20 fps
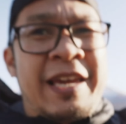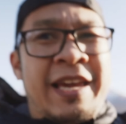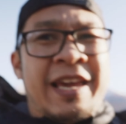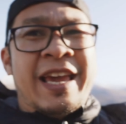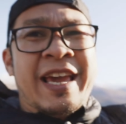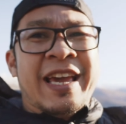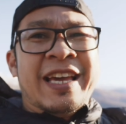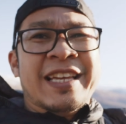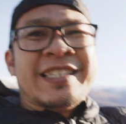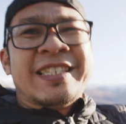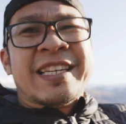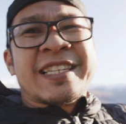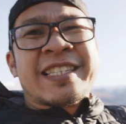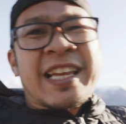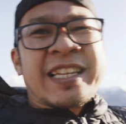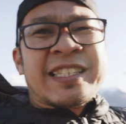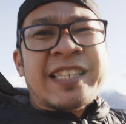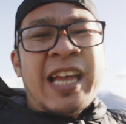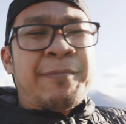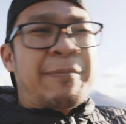And just
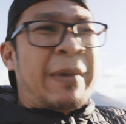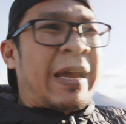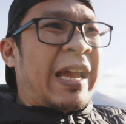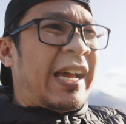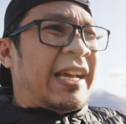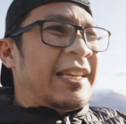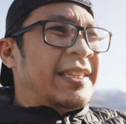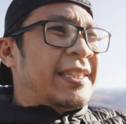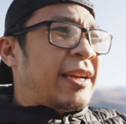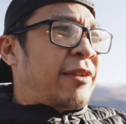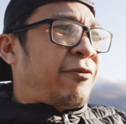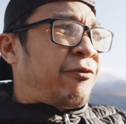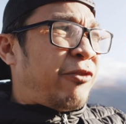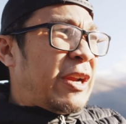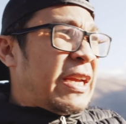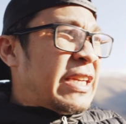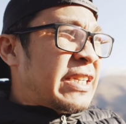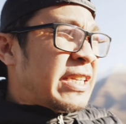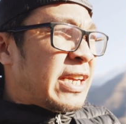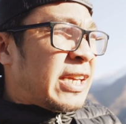like that, my hands are
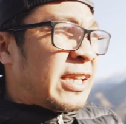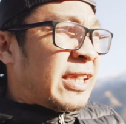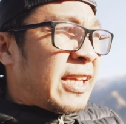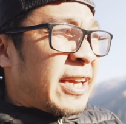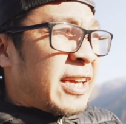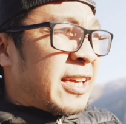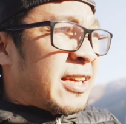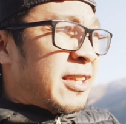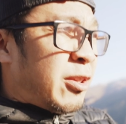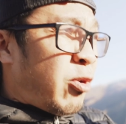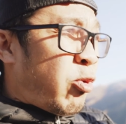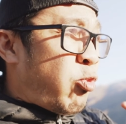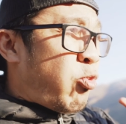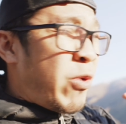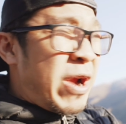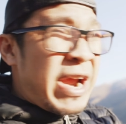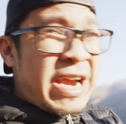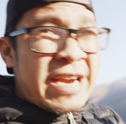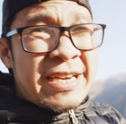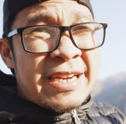freezing. Like the
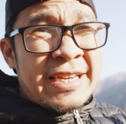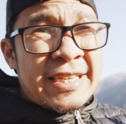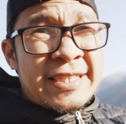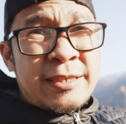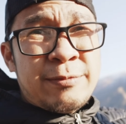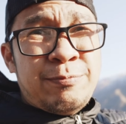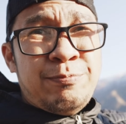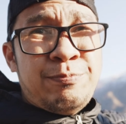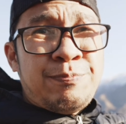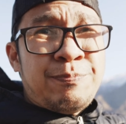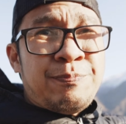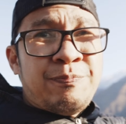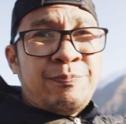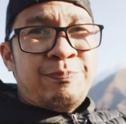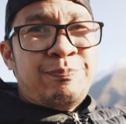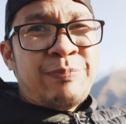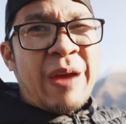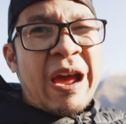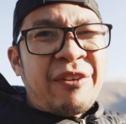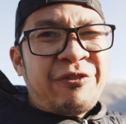wind is
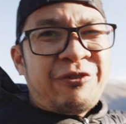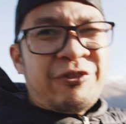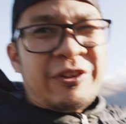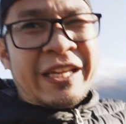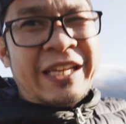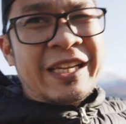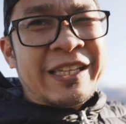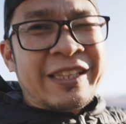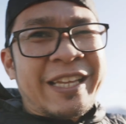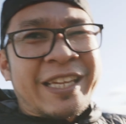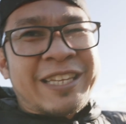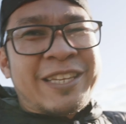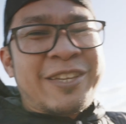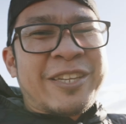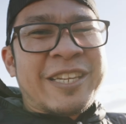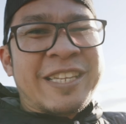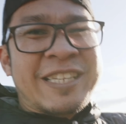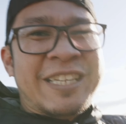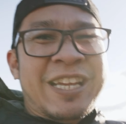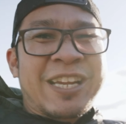baffling. Like you
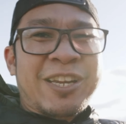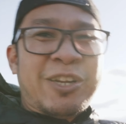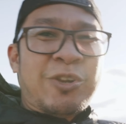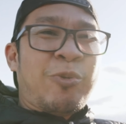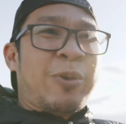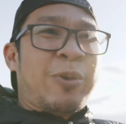can hear the